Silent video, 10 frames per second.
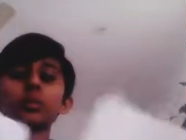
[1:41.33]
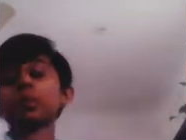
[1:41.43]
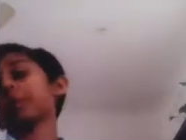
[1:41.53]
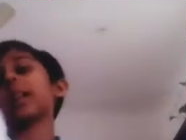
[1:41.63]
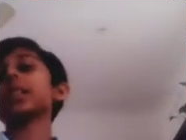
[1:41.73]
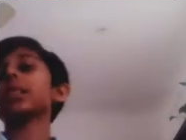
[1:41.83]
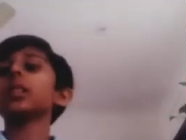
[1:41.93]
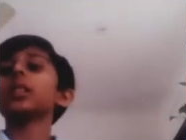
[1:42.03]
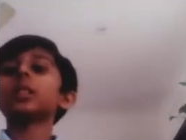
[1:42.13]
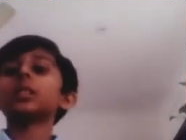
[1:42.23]
two parts.
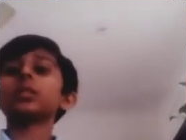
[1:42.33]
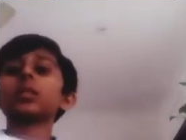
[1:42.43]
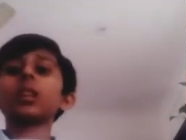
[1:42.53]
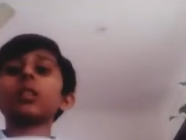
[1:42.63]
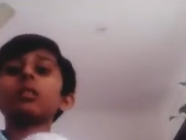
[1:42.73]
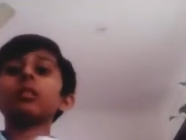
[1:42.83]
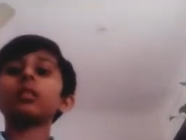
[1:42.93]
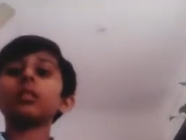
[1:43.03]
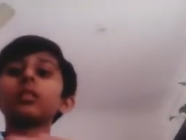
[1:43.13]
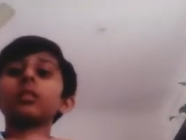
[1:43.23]
So now
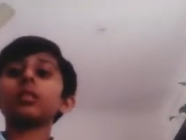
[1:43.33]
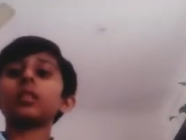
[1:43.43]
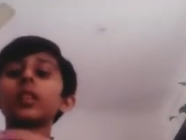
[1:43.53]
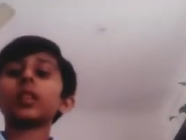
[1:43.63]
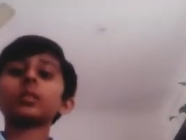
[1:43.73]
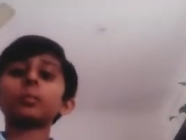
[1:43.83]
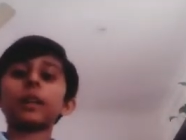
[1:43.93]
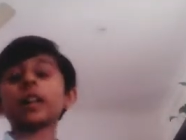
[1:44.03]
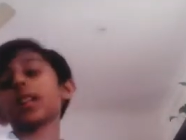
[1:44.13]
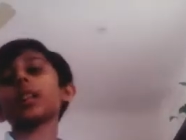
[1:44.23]
the next
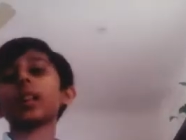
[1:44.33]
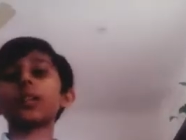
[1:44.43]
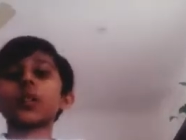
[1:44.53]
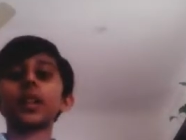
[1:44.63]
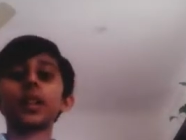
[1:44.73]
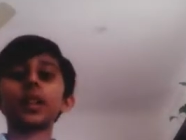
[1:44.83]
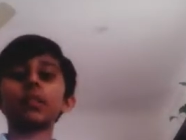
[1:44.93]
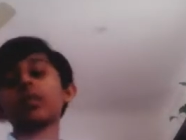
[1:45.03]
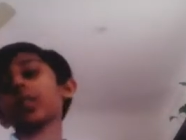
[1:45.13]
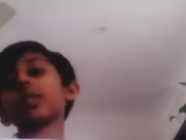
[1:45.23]
part, you have to take
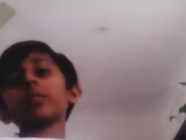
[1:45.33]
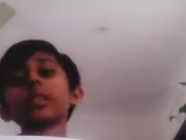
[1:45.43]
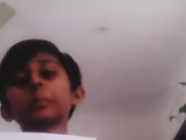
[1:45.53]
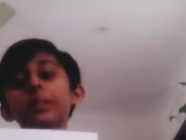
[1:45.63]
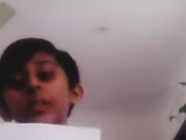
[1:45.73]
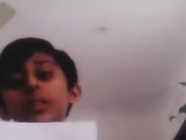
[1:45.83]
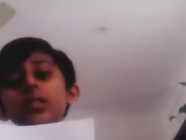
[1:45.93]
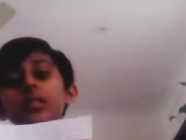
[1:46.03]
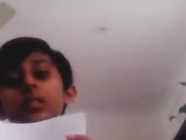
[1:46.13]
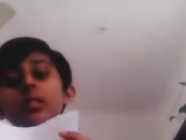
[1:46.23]
one of the
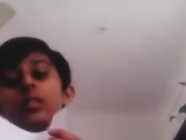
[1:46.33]
pages,